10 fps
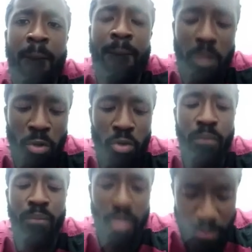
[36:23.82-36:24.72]
you
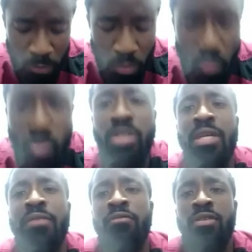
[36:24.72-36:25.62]
know. But
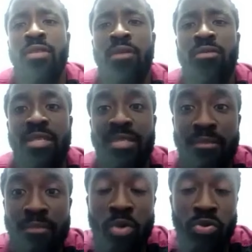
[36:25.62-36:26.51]
150,000 is the
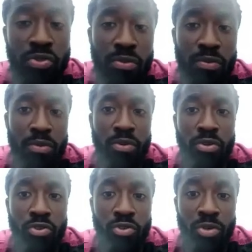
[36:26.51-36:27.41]
most
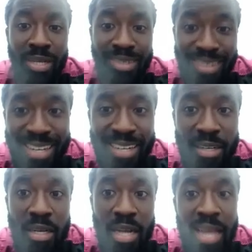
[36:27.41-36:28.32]
you can
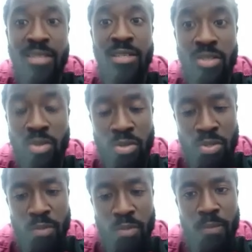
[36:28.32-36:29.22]
earn as
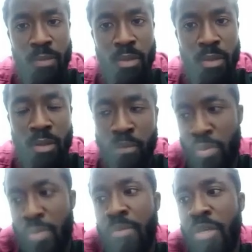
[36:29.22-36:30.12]
doctor
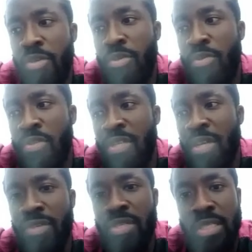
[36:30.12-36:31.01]
probably in your youth
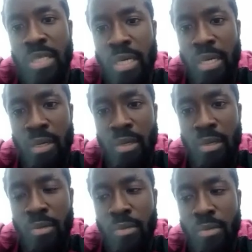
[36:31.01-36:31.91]
service year,
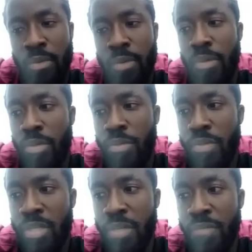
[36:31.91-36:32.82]
probably in your
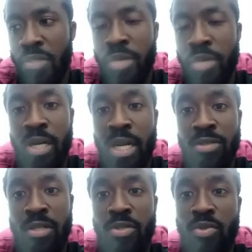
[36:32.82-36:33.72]
youth mm-hmm. service mm-hmm. year, you can
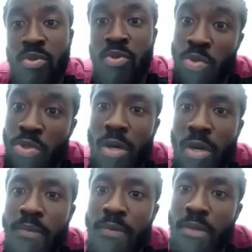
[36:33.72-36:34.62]
actually do two
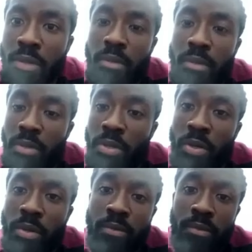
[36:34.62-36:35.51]
jobs. You know,